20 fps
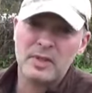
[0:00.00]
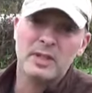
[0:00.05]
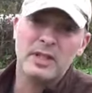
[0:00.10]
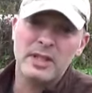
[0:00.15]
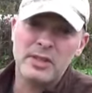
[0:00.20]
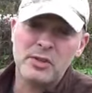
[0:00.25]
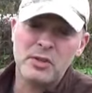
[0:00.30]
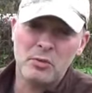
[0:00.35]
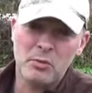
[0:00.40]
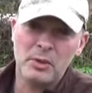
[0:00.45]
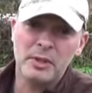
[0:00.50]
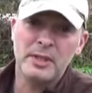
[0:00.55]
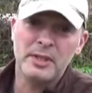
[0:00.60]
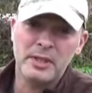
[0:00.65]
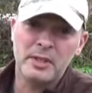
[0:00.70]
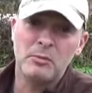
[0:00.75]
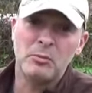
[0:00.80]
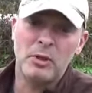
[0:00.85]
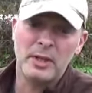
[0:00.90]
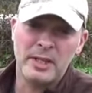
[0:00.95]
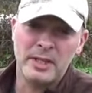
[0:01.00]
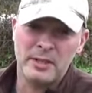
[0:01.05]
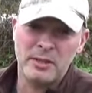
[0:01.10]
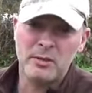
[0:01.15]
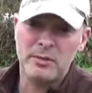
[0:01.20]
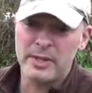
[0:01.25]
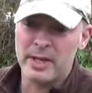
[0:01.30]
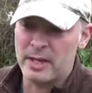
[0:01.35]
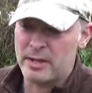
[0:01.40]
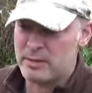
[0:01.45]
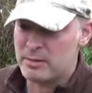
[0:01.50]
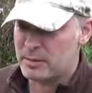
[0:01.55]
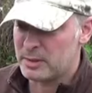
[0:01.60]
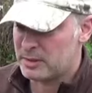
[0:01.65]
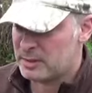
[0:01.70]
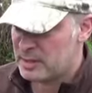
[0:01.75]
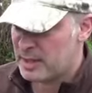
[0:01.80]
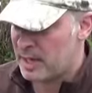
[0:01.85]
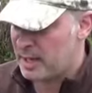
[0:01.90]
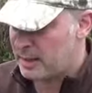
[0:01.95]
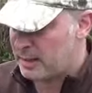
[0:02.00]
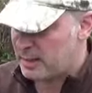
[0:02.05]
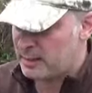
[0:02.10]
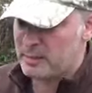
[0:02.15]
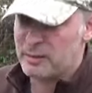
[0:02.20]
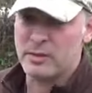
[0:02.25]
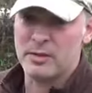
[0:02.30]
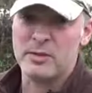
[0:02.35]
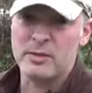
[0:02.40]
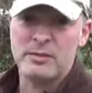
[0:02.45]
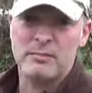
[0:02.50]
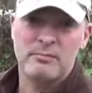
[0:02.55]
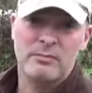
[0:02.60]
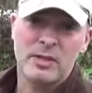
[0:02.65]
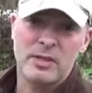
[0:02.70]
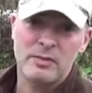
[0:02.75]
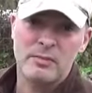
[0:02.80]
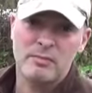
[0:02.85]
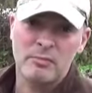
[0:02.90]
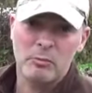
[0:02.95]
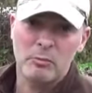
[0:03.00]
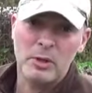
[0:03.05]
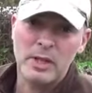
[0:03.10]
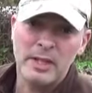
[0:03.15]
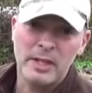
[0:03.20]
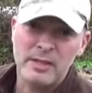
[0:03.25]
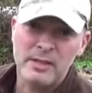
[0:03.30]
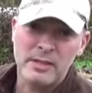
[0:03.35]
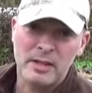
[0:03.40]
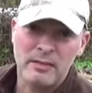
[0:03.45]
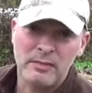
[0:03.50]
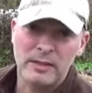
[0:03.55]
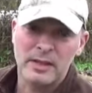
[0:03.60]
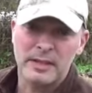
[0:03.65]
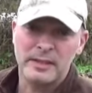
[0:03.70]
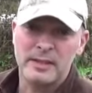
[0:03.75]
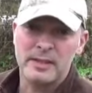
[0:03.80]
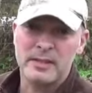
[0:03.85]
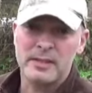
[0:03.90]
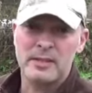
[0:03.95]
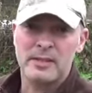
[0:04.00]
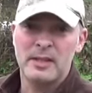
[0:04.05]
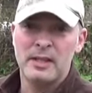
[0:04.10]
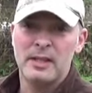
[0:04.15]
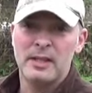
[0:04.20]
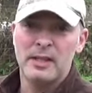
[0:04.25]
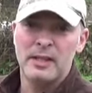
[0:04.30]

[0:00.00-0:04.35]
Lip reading: it's a really good way to do that. You can take just this weedy stuff like this,